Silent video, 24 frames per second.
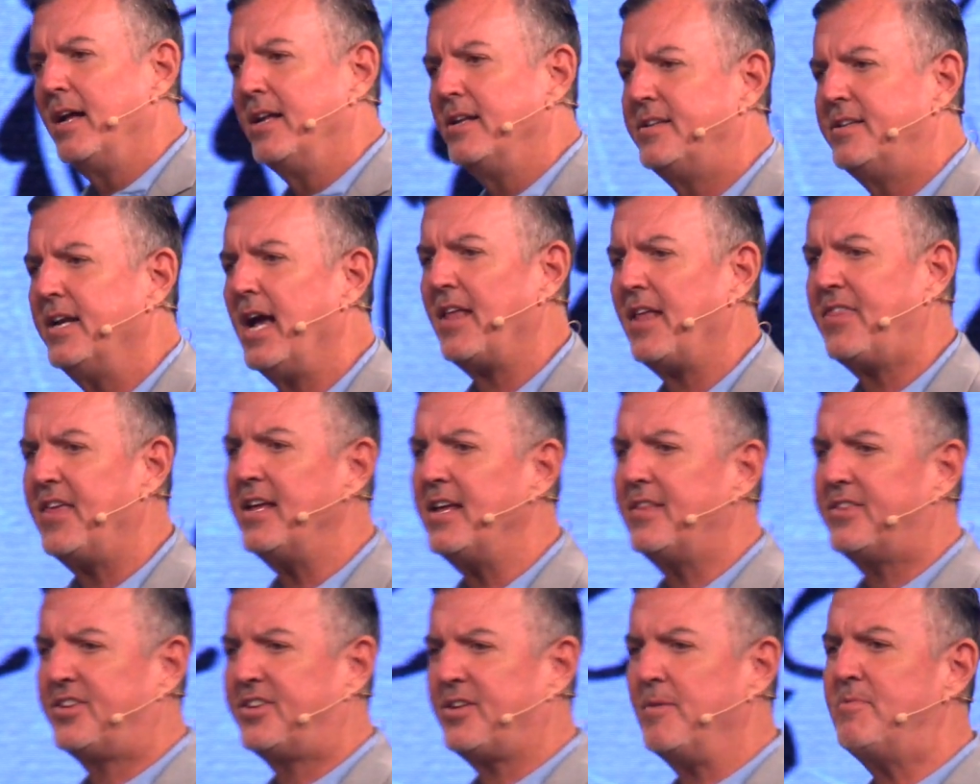See, I
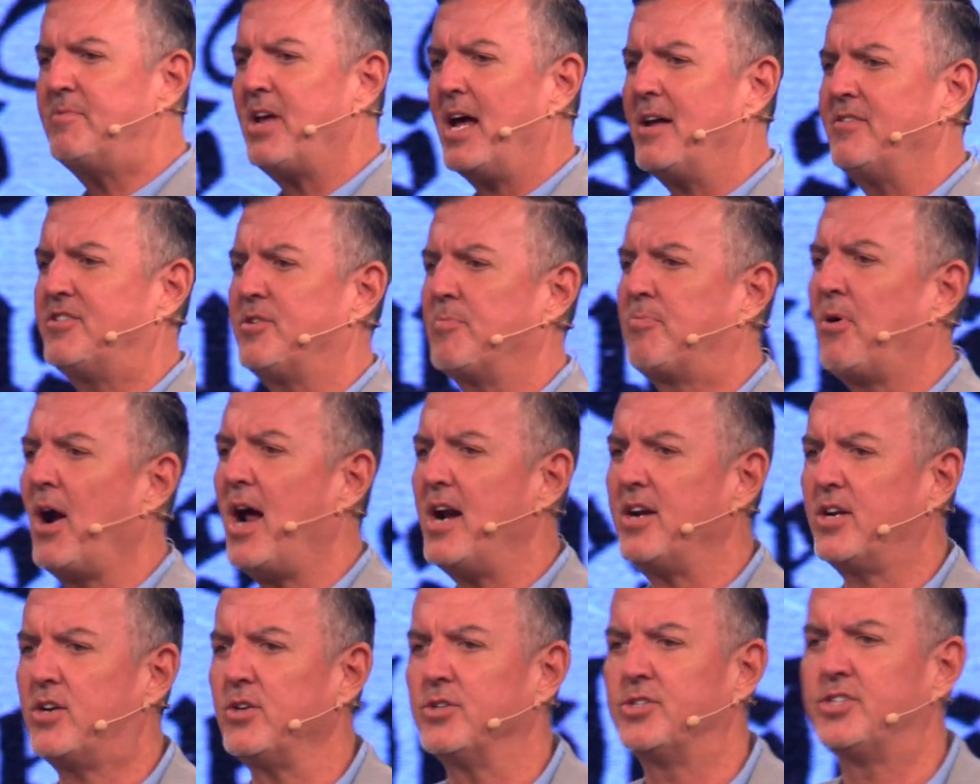think sometimes the
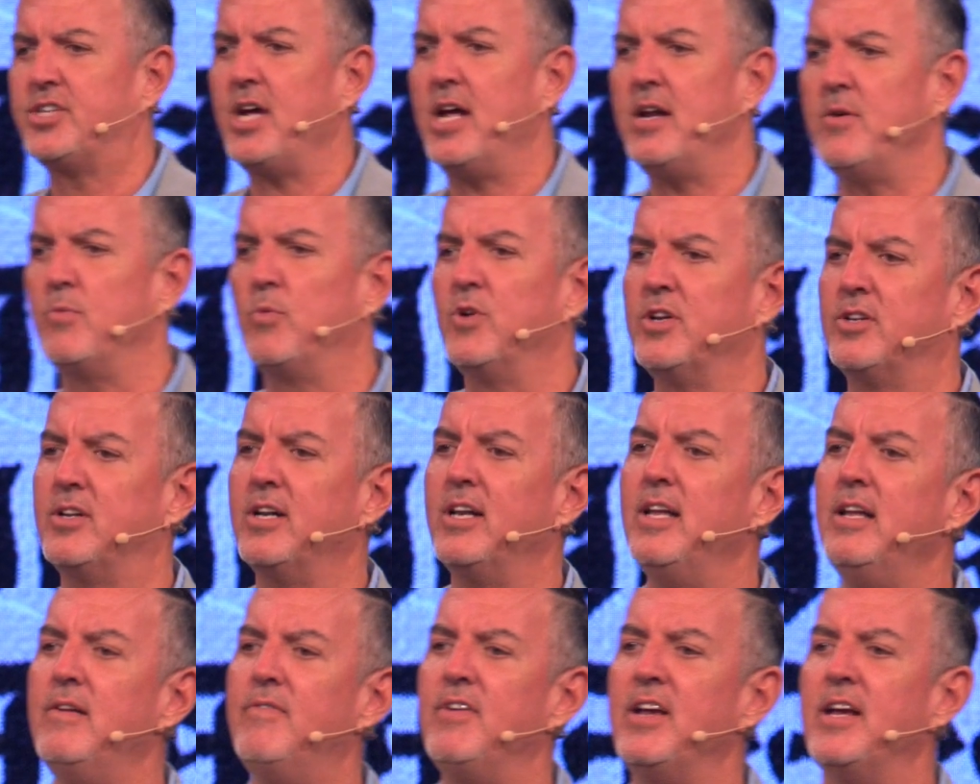prodigal son was
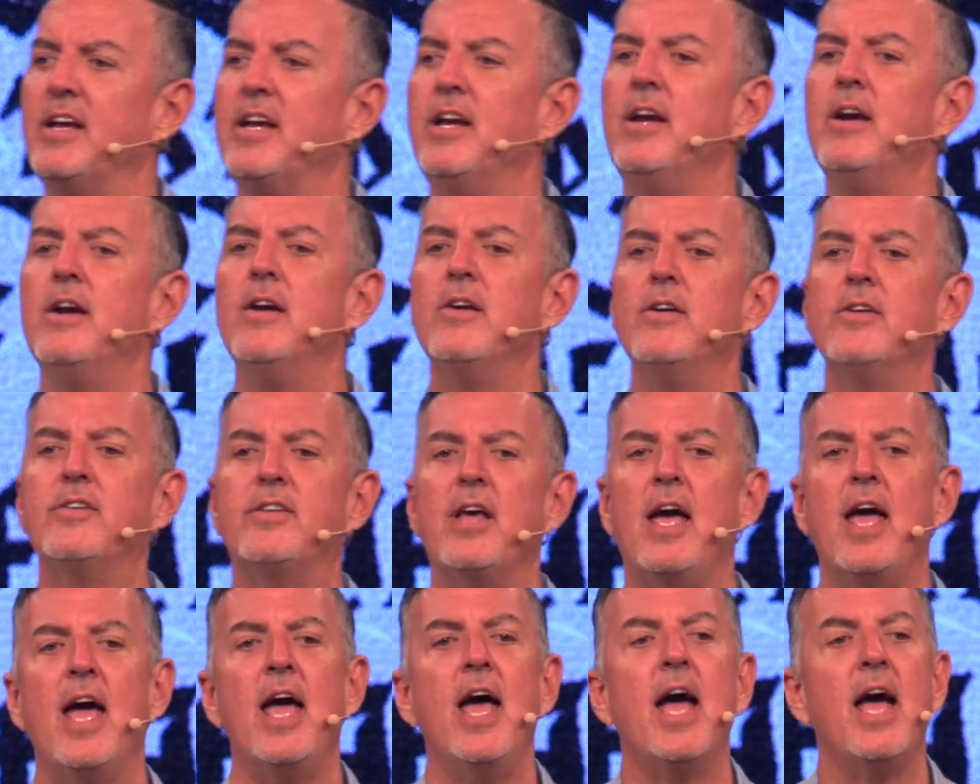living years
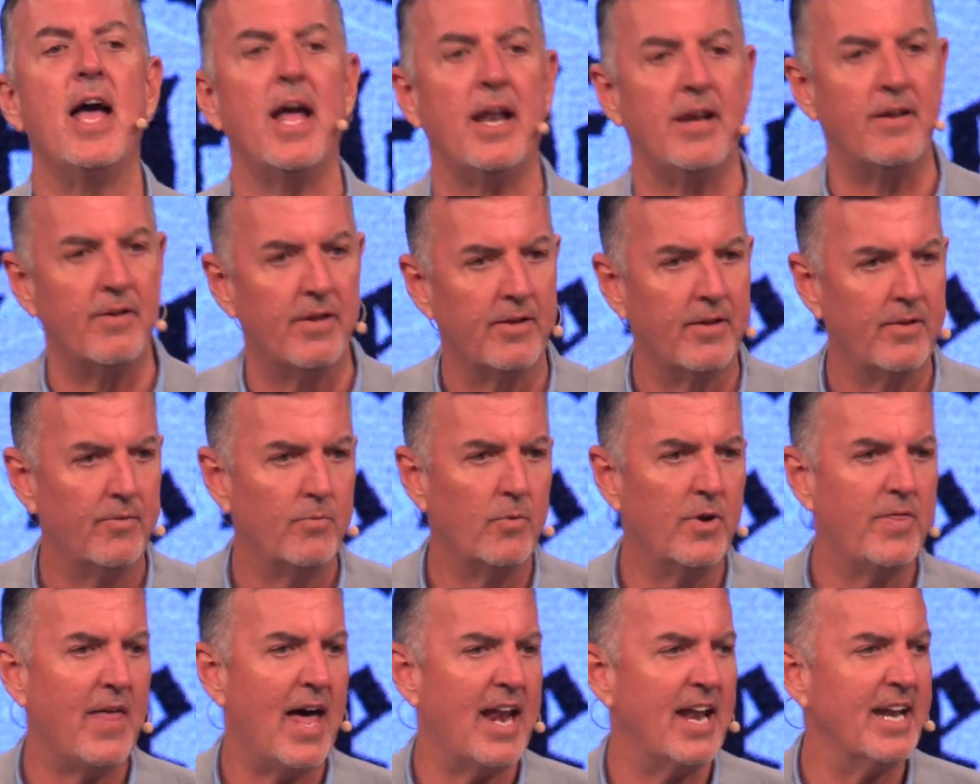ahead
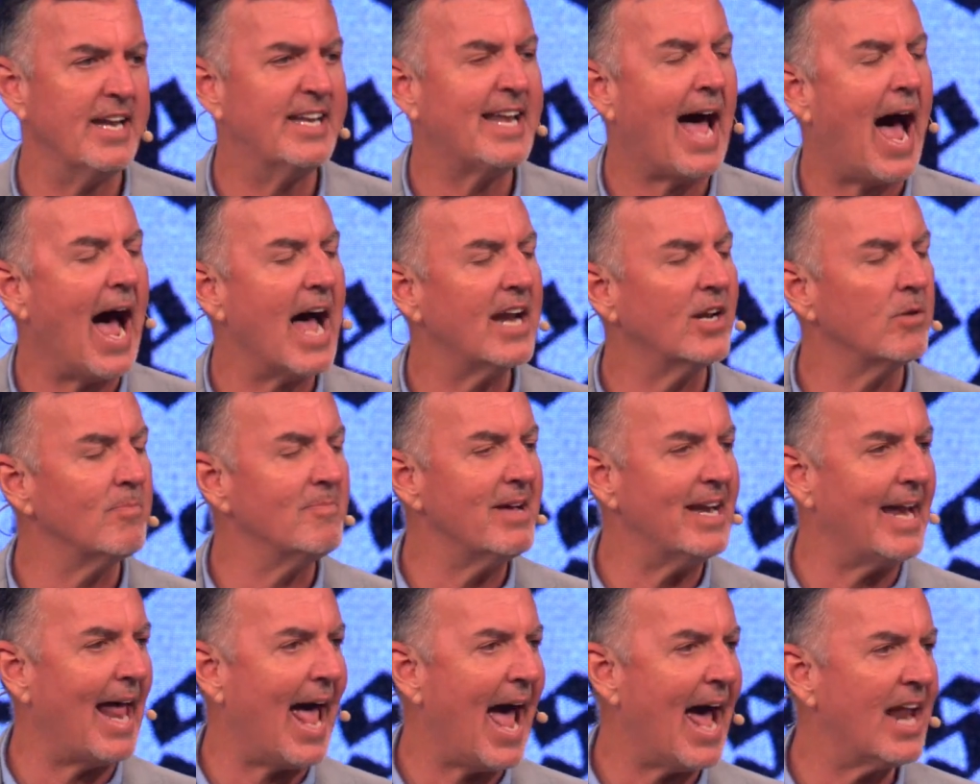with that
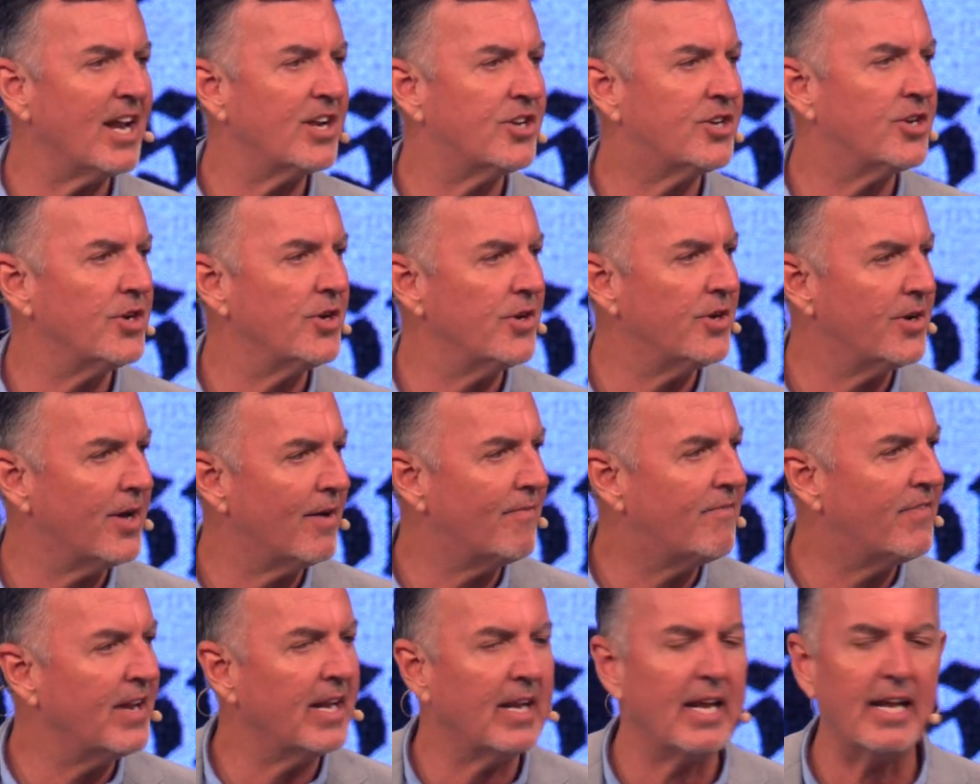entitlement attitude
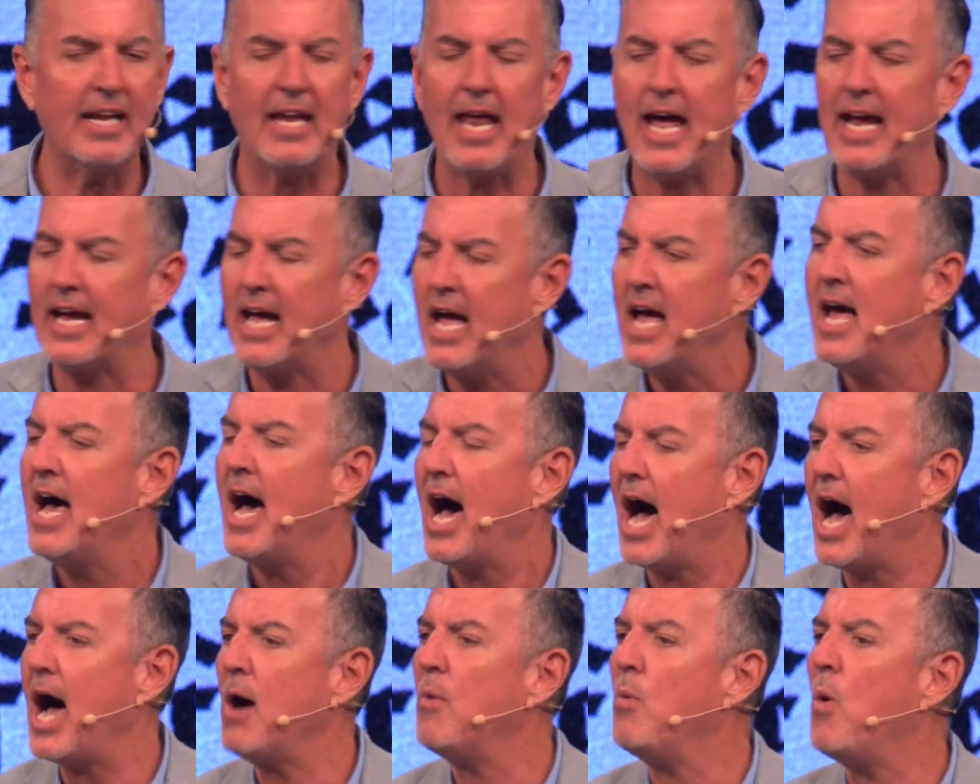of feeling like,
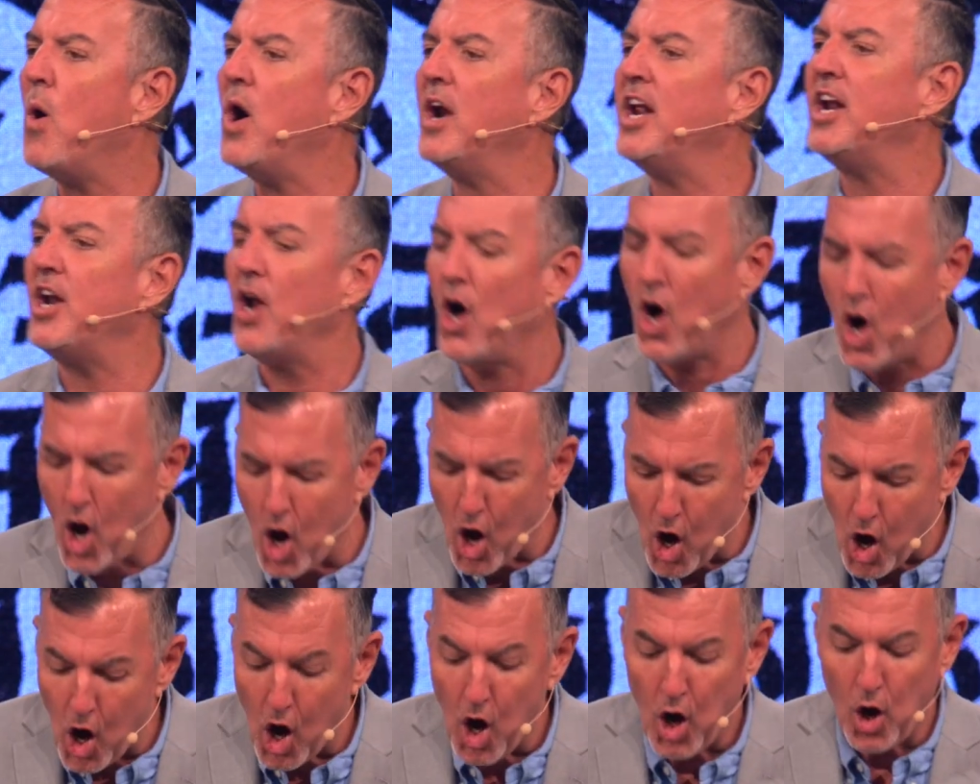I want it
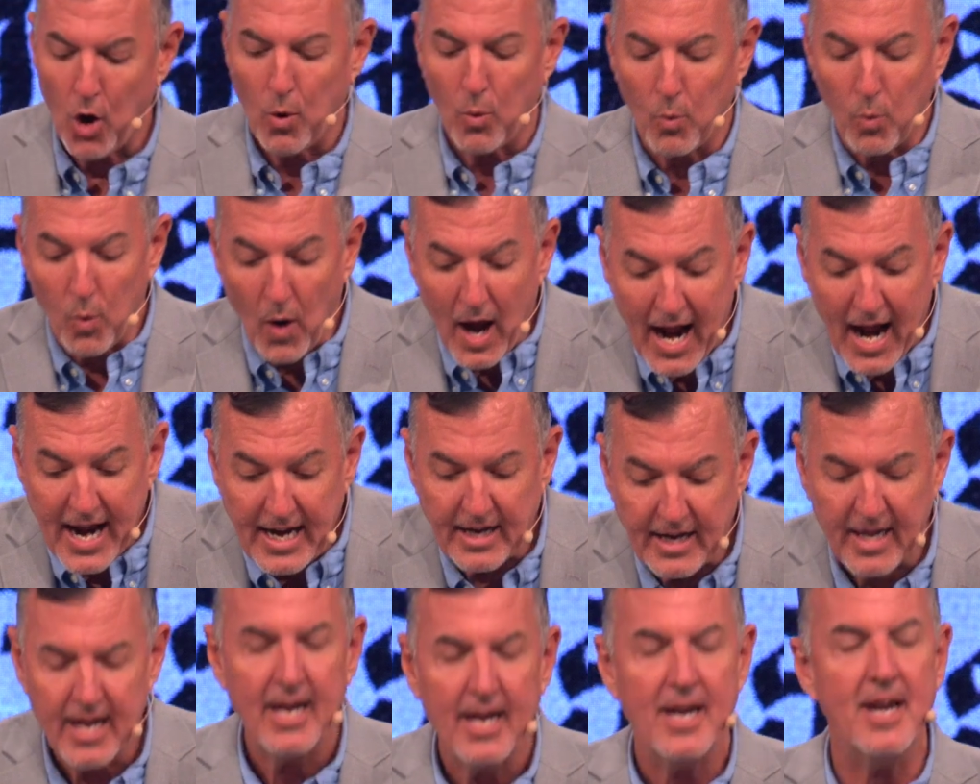all
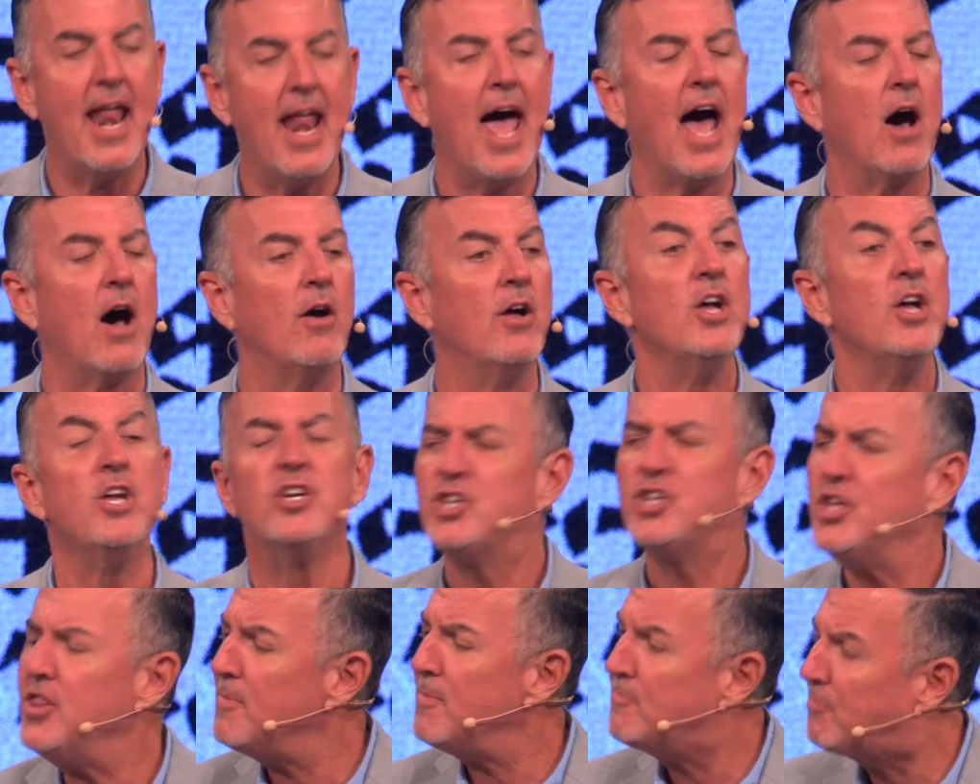right now,
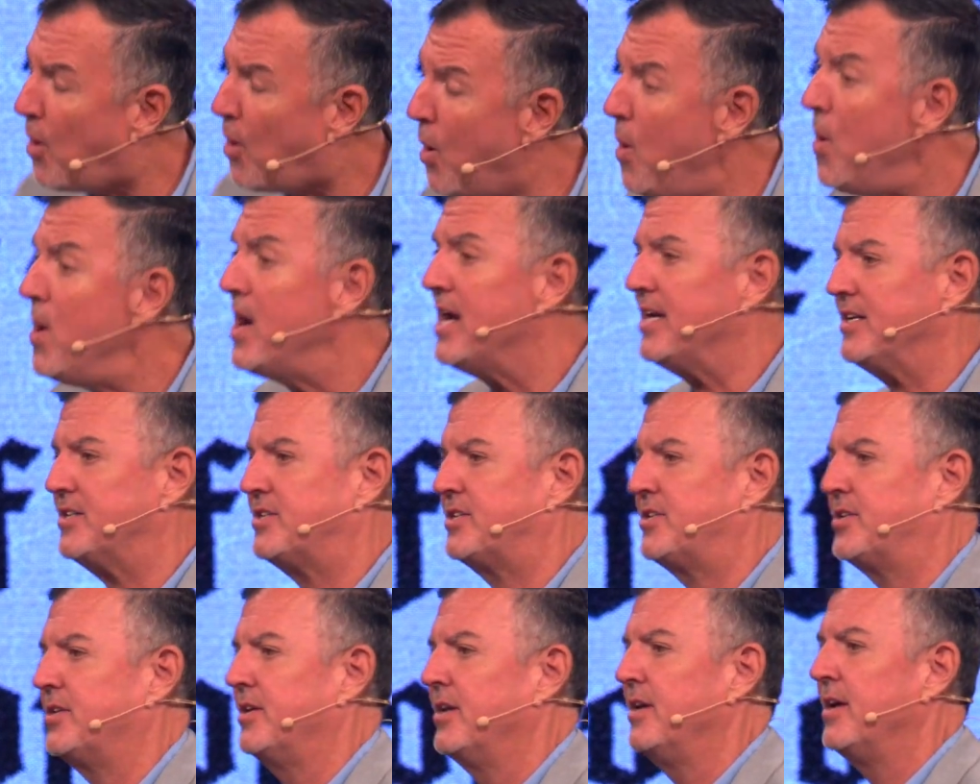to the
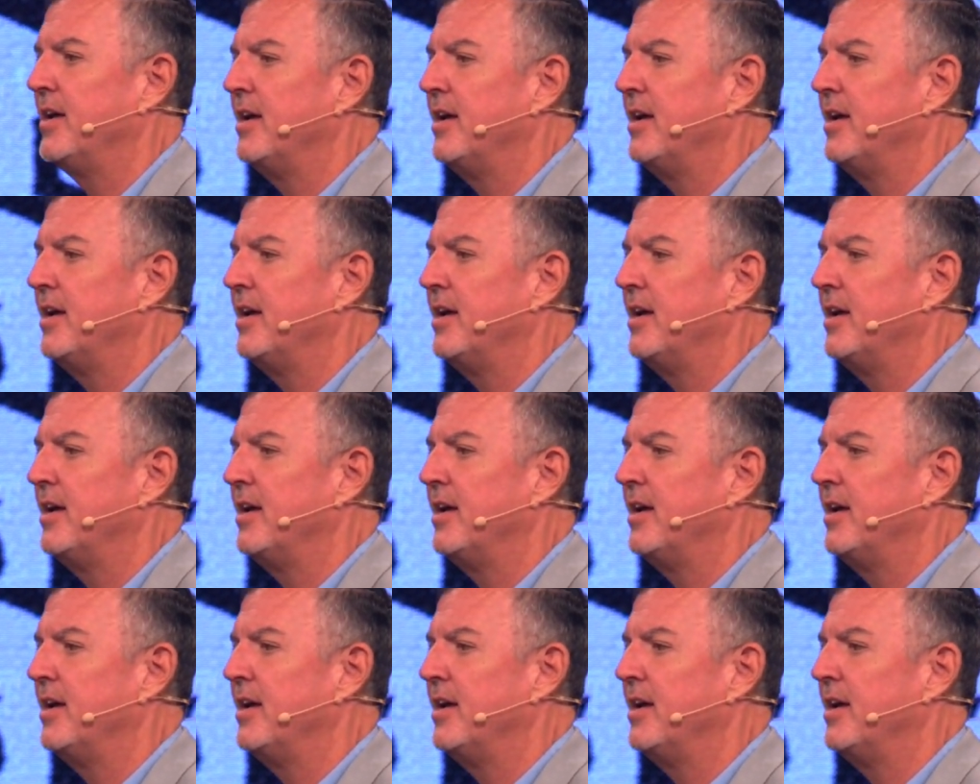point